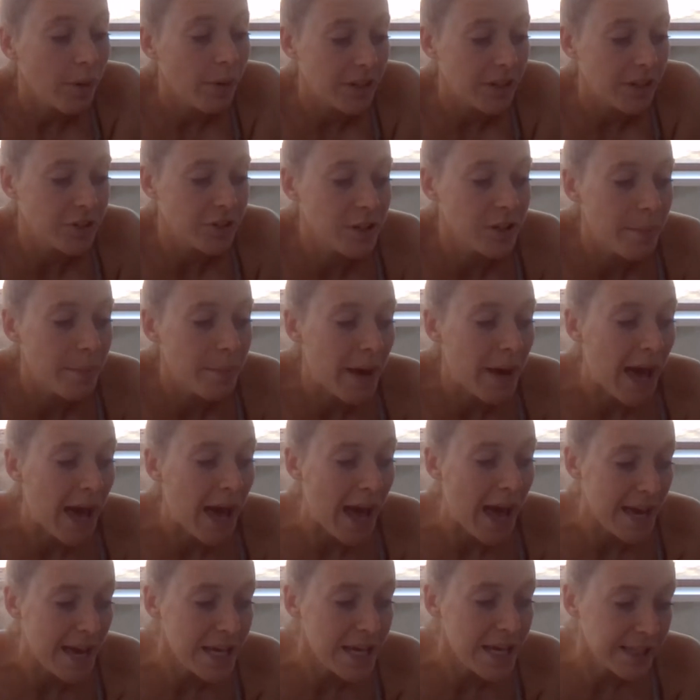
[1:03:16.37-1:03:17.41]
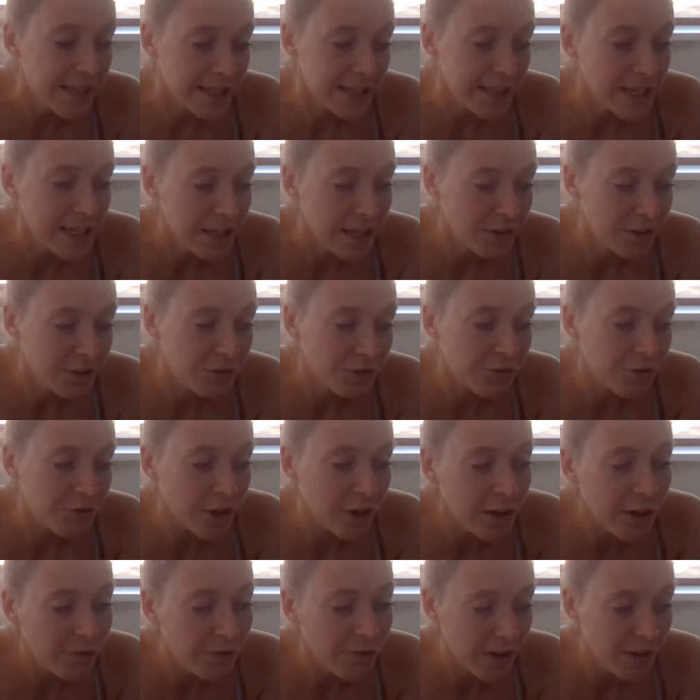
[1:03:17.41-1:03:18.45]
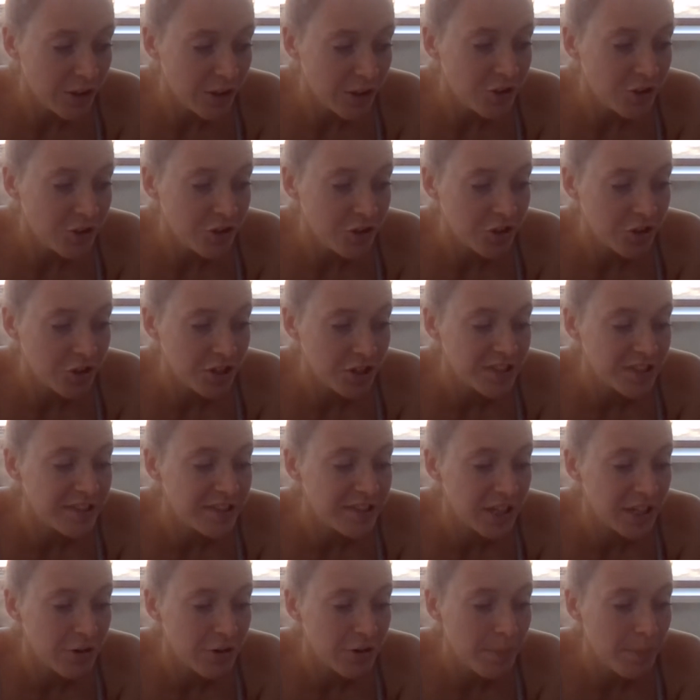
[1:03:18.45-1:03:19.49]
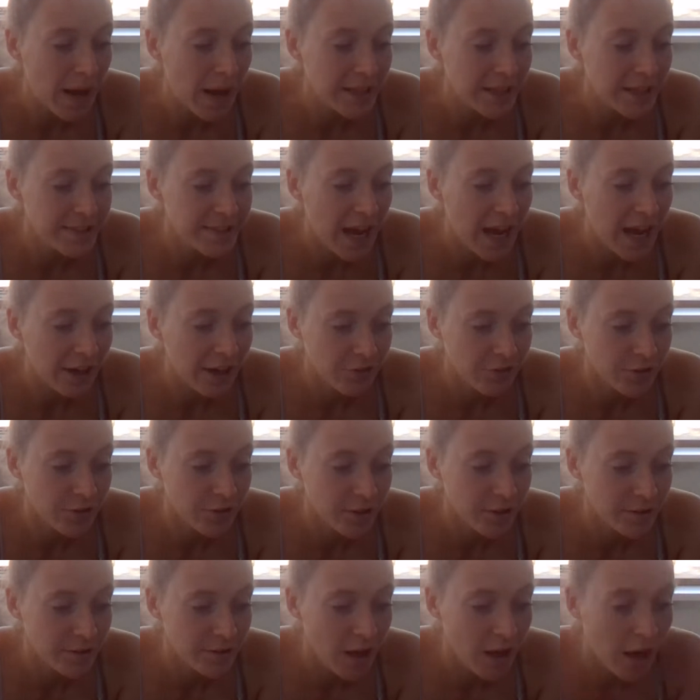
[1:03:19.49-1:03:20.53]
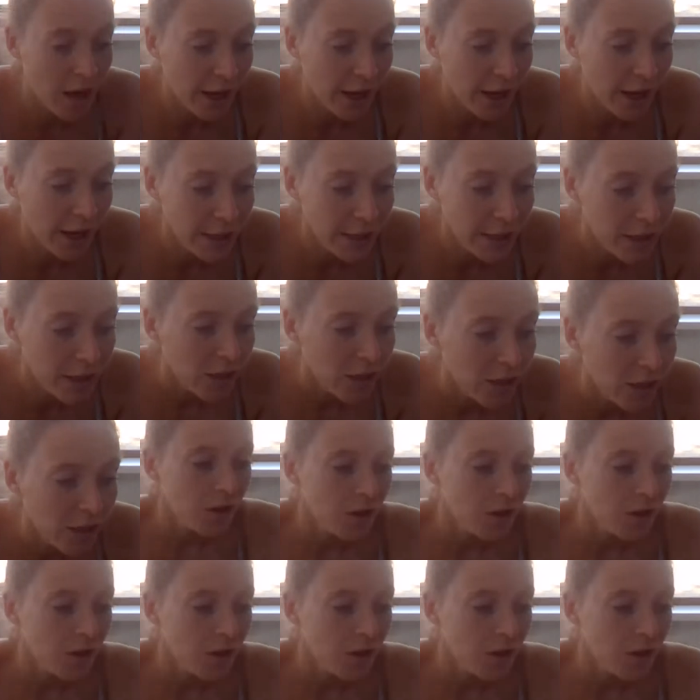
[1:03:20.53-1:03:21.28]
Question number 8. List 3 things you should consider about a tack room design.